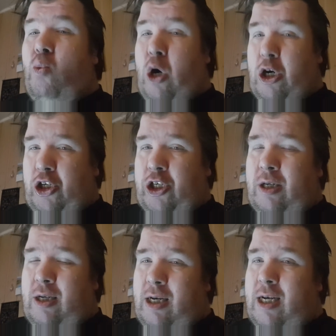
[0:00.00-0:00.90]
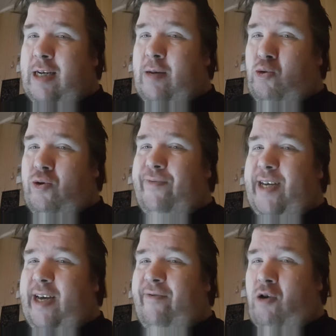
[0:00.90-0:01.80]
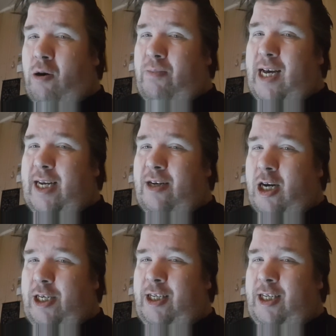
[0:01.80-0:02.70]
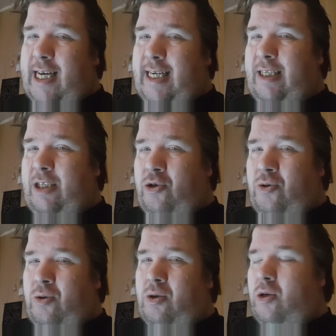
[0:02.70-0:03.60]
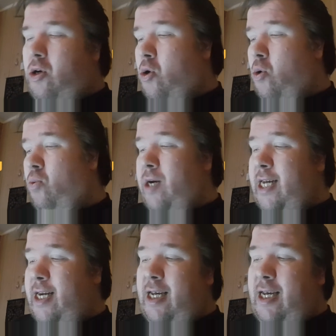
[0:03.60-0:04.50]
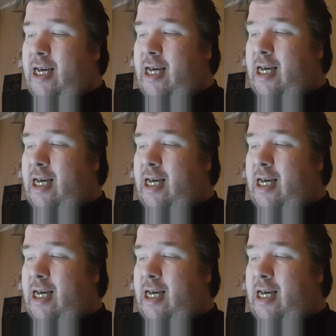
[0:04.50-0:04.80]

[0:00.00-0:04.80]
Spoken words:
watch the movie from 1982 with